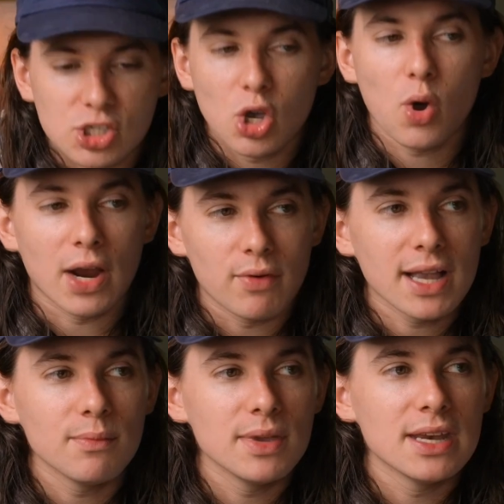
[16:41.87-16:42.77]
So I
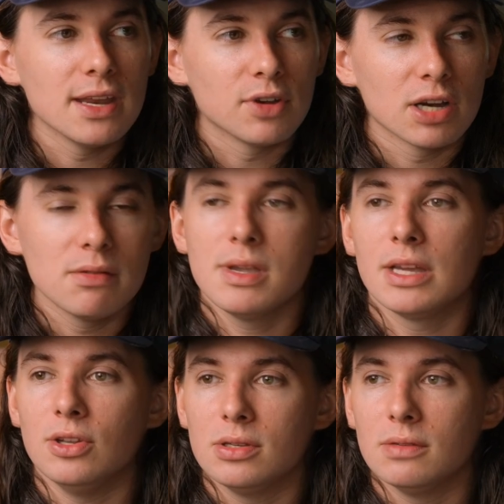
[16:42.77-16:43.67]
recommend, if you're going to be
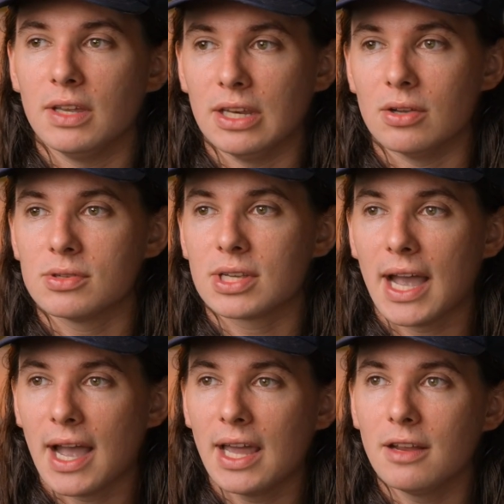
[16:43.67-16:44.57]
making YouTube videos,
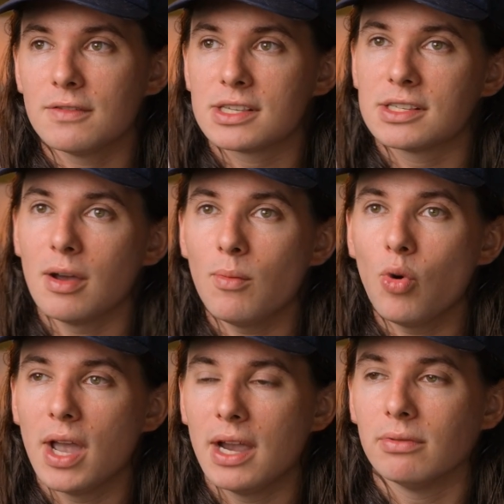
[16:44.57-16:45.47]
kind of some
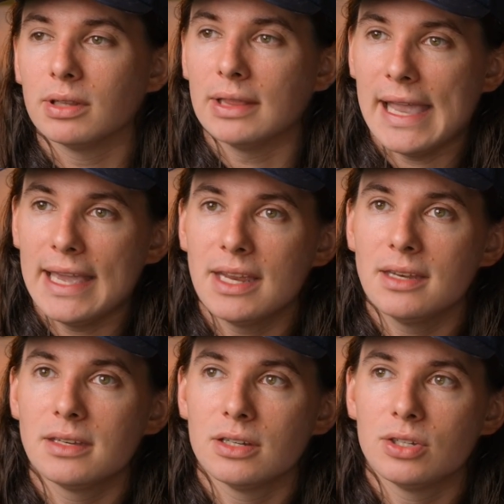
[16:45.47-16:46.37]
way relate
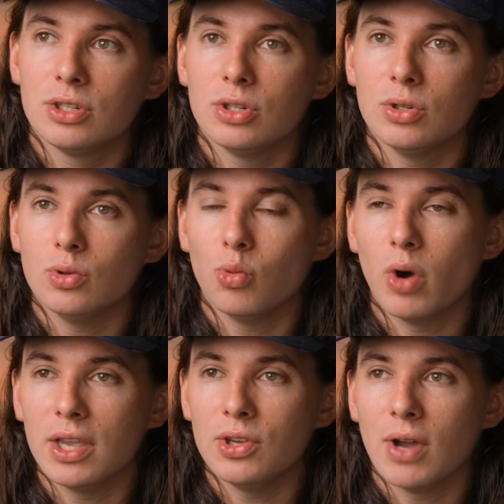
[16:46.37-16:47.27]
it to
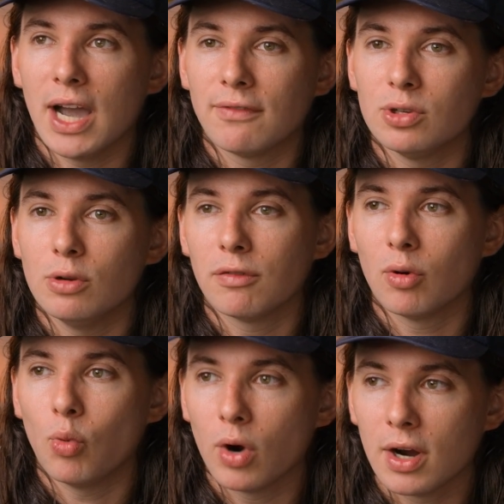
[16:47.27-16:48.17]
what you have to do for
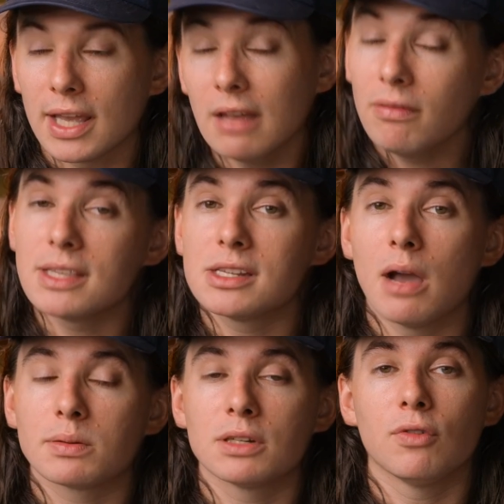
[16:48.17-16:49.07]
work, if that's an
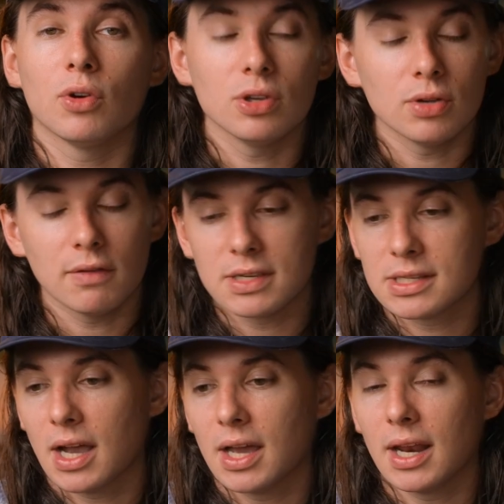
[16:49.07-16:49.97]
option for you. If it's
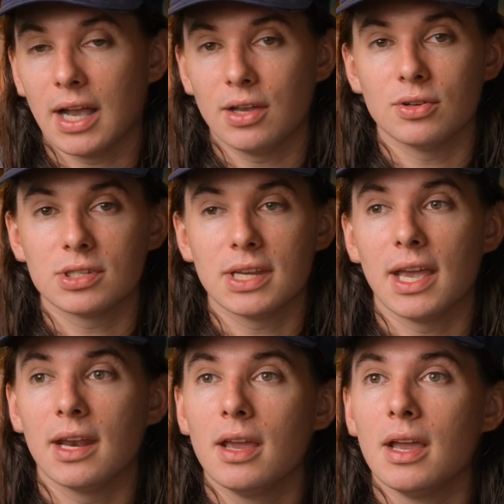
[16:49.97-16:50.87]
not, I
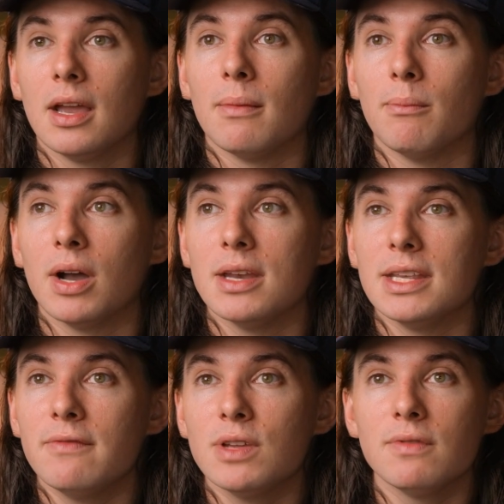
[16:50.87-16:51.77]
understand. But
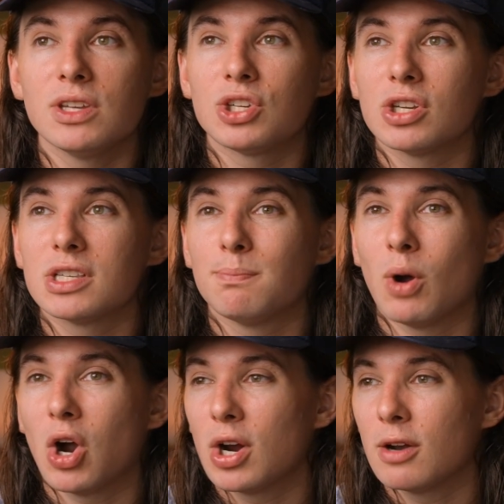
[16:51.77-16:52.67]
even if it's just
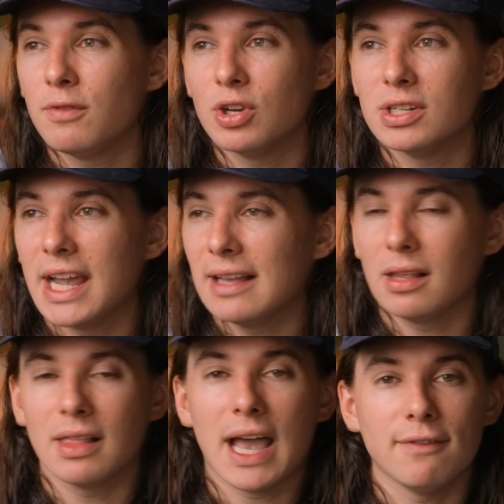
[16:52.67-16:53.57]
part of your
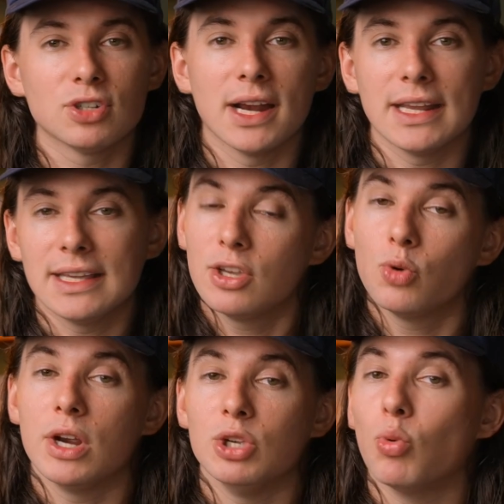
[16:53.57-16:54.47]
daily life, trying to get to
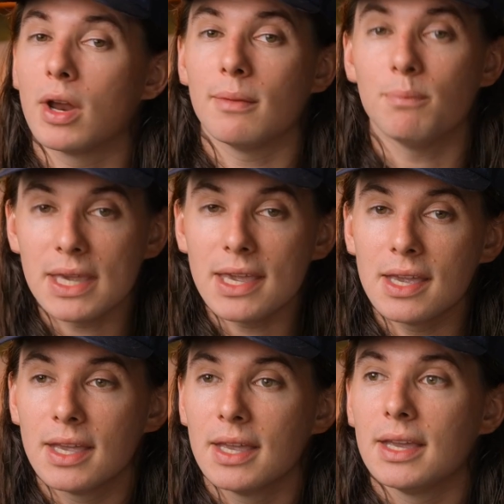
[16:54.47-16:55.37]
where you want to
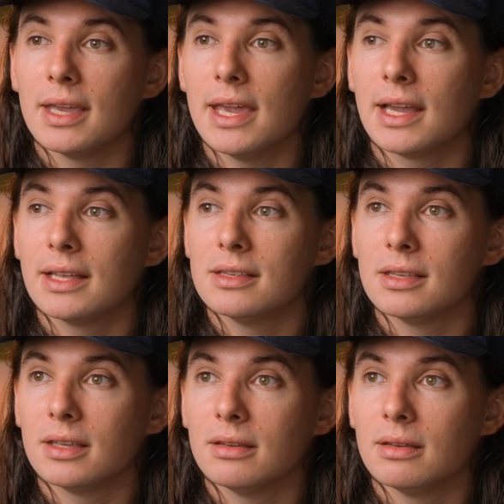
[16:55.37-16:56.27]
be, it
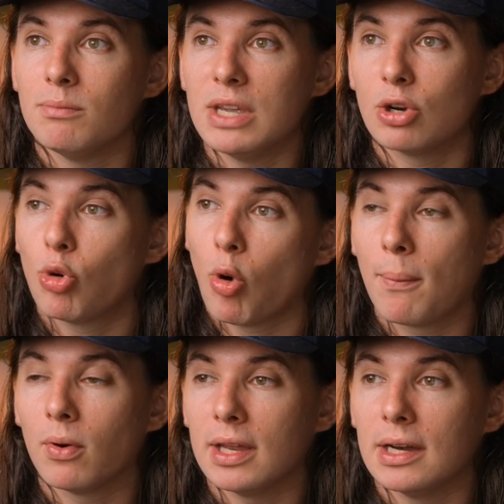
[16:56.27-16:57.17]
can be
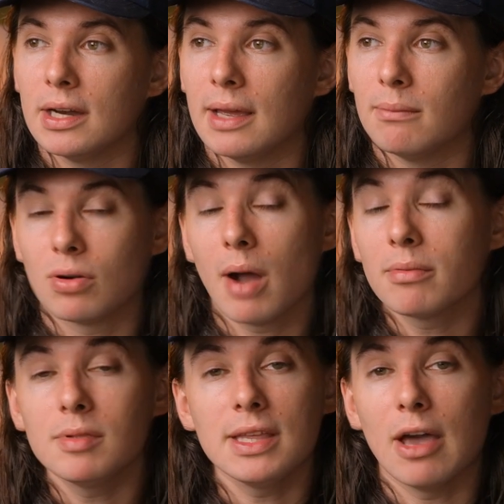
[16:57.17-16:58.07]
incorporated and
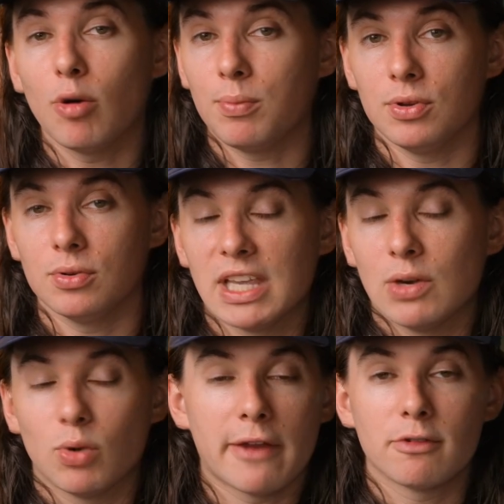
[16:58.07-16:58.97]
probably help you
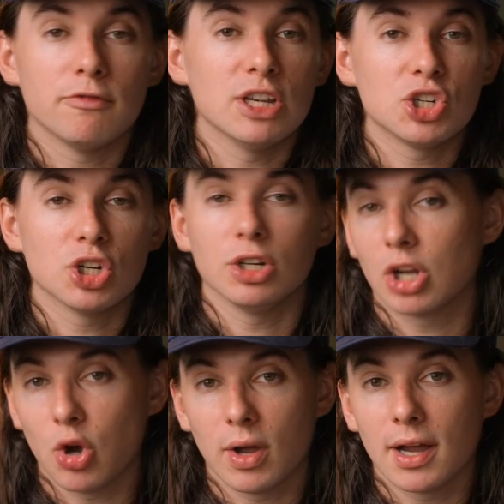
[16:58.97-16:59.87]
in whatever venture you're
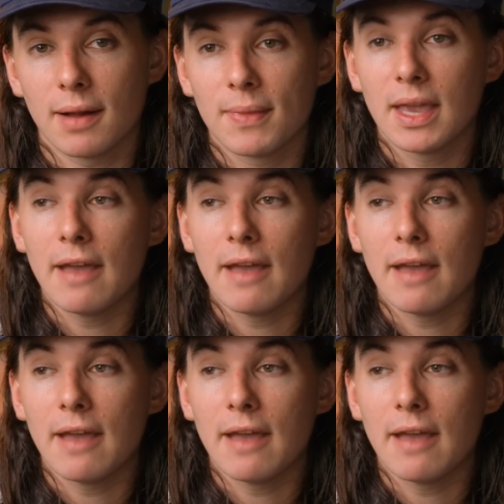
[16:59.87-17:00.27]
going on.